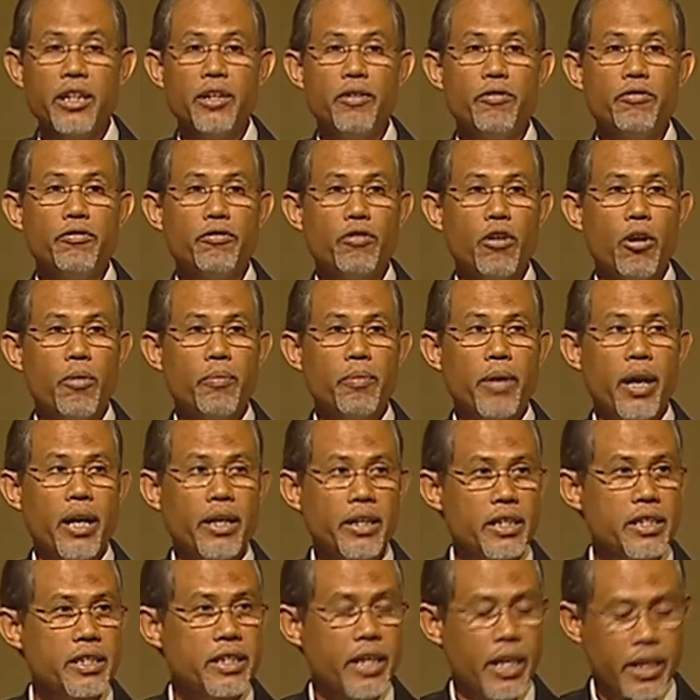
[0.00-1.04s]
informed
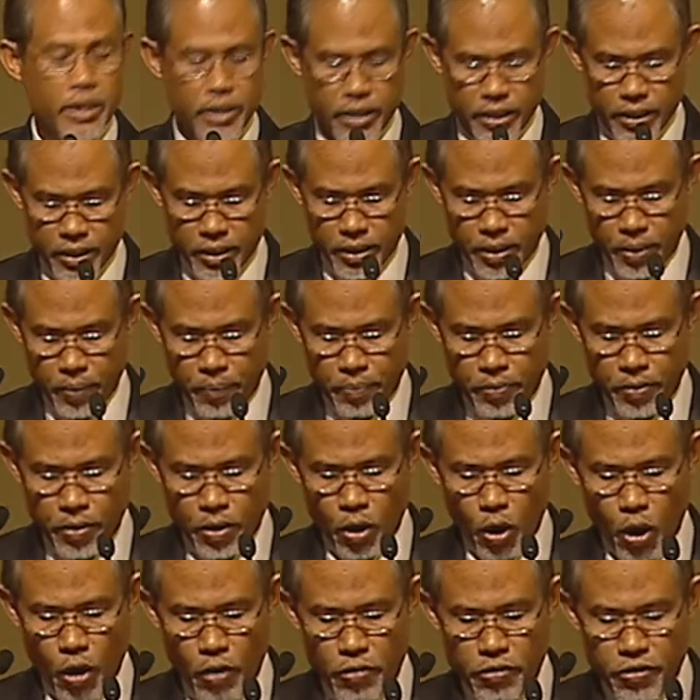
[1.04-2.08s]
understanding
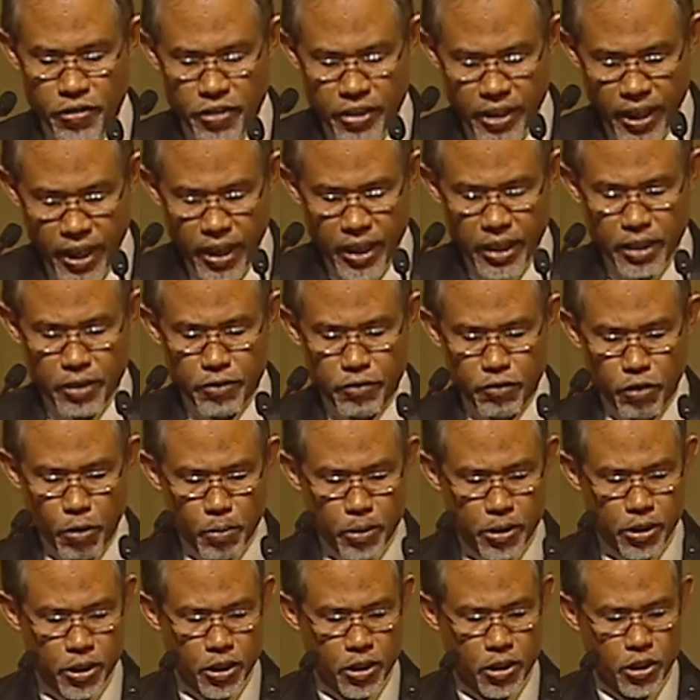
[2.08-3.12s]
of their
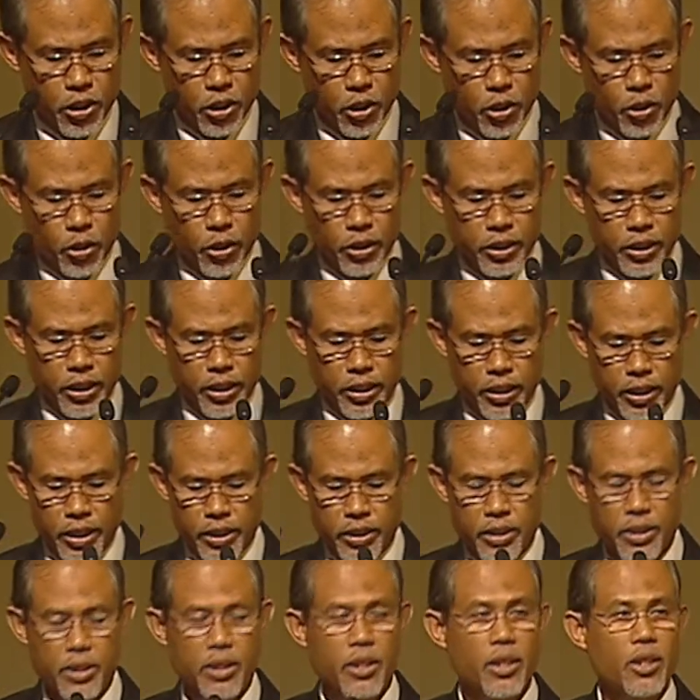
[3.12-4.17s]
information security
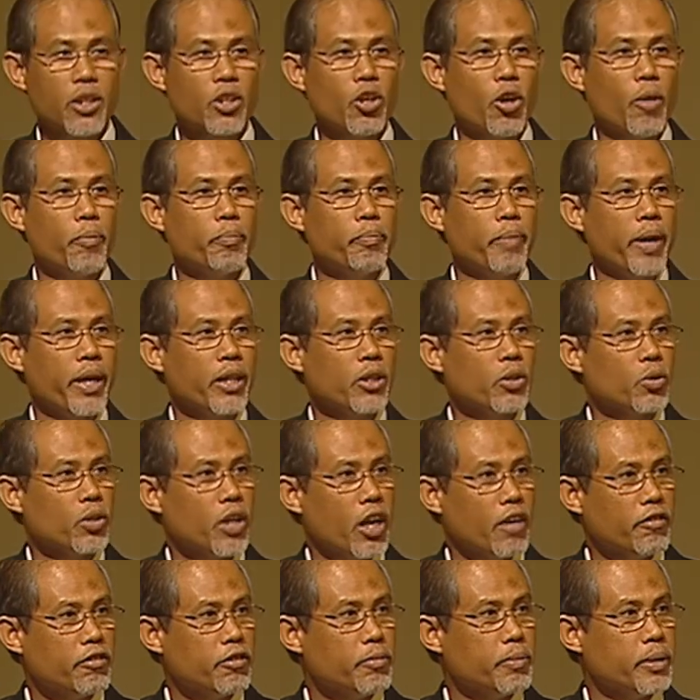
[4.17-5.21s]
needs compared to
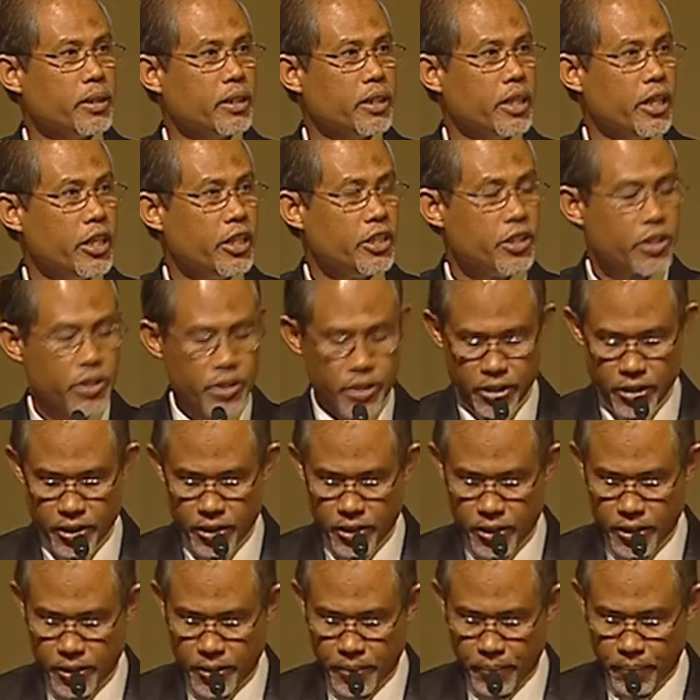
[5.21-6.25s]
government
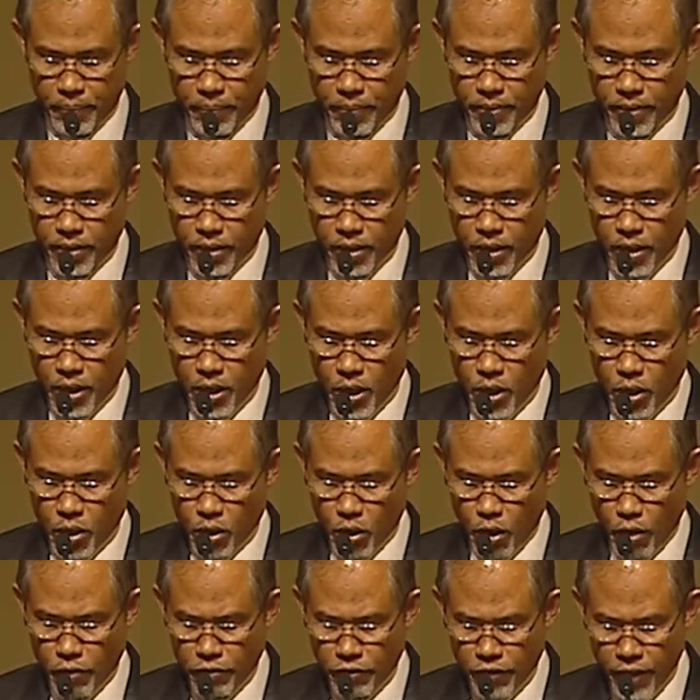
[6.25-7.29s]
agencies.
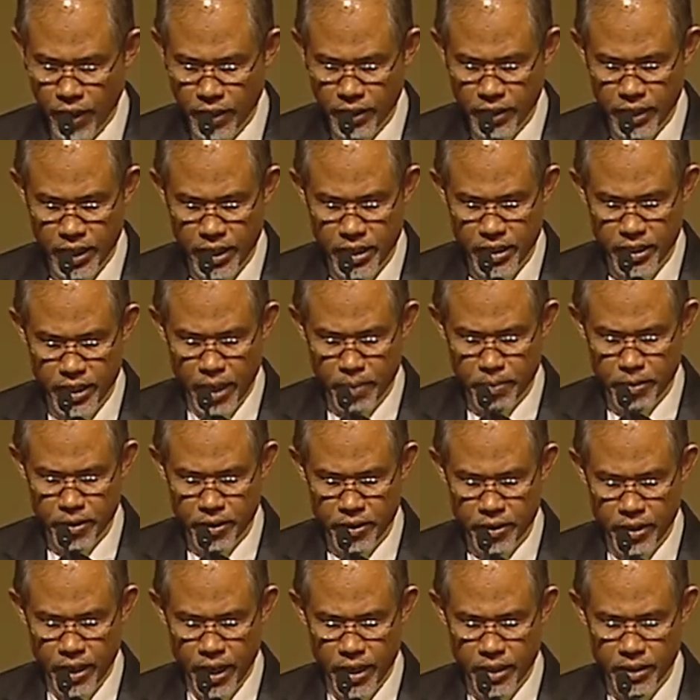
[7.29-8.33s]
Confronting cyber
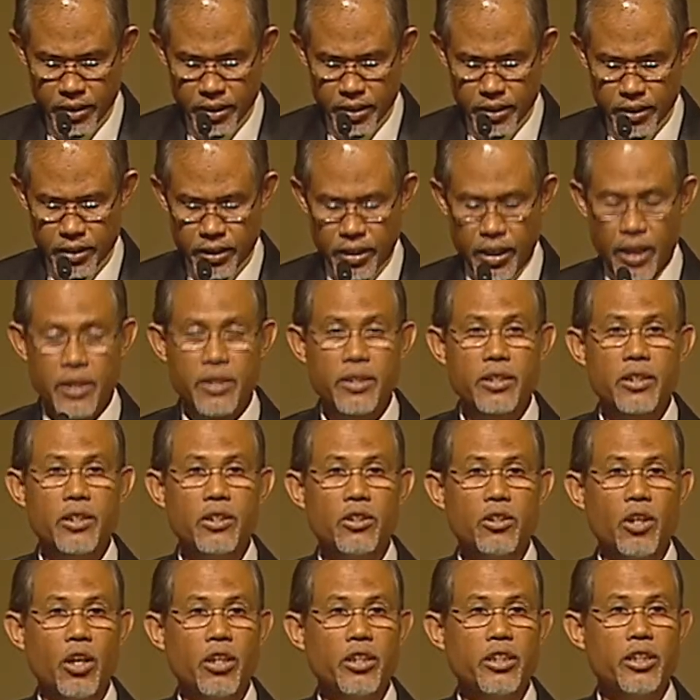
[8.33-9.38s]
threats is thus
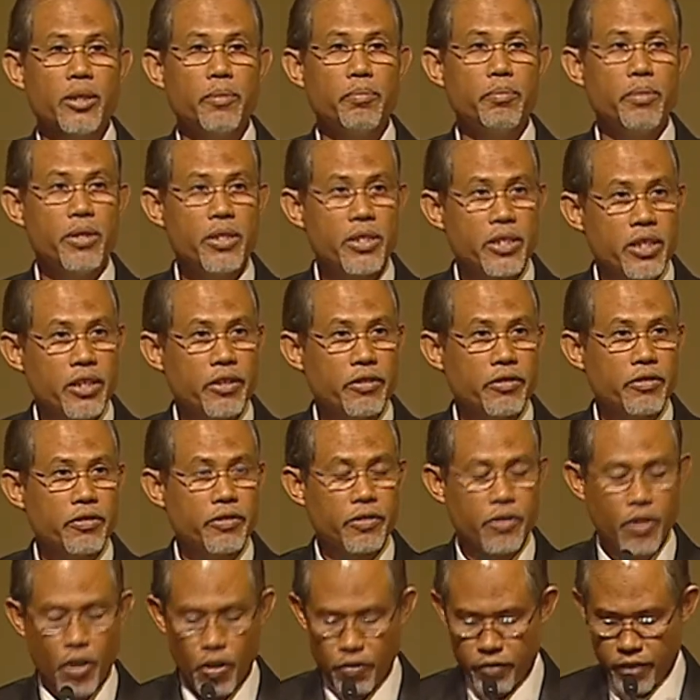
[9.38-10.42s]
not the preserve
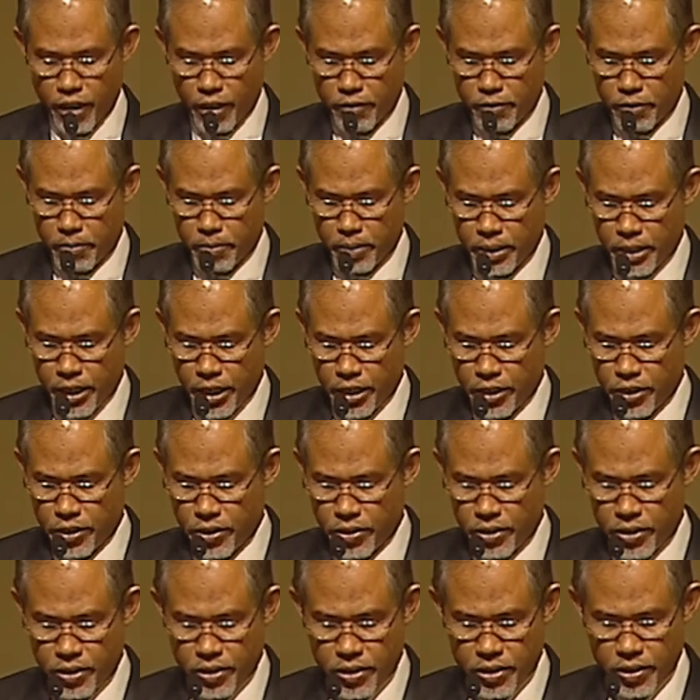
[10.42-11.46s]
of government
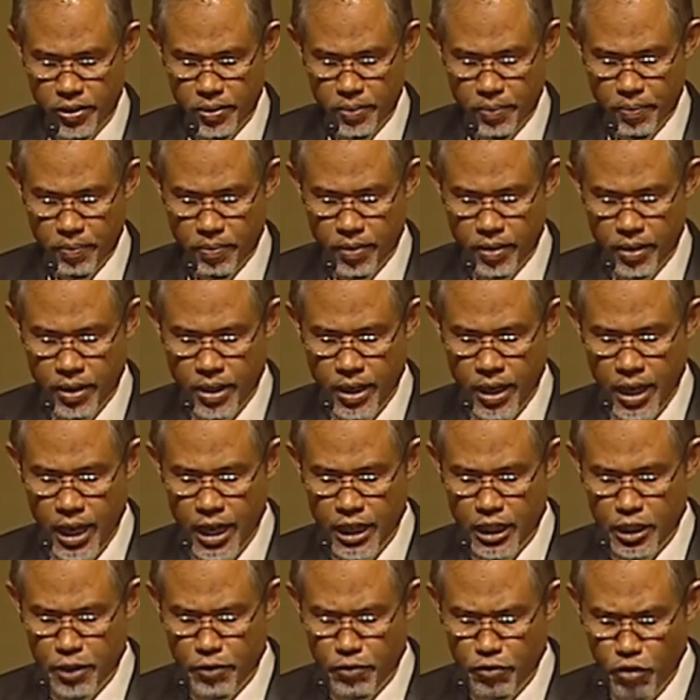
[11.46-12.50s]
agencies.
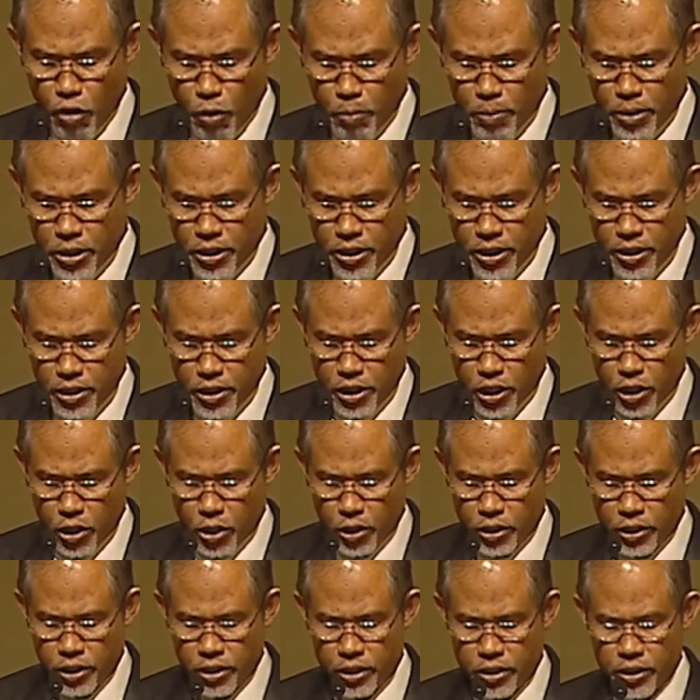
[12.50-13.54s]
As information
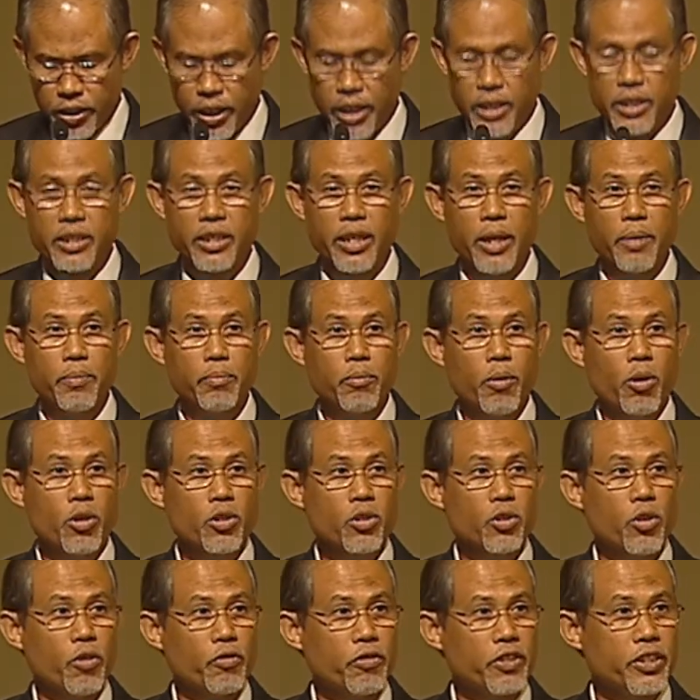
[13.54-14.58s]
security threats get more
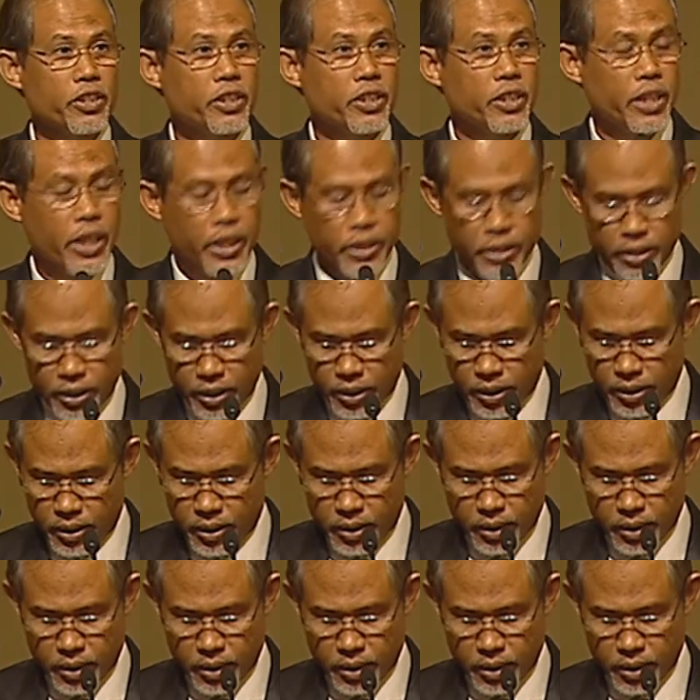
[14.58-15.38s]
sophisticated,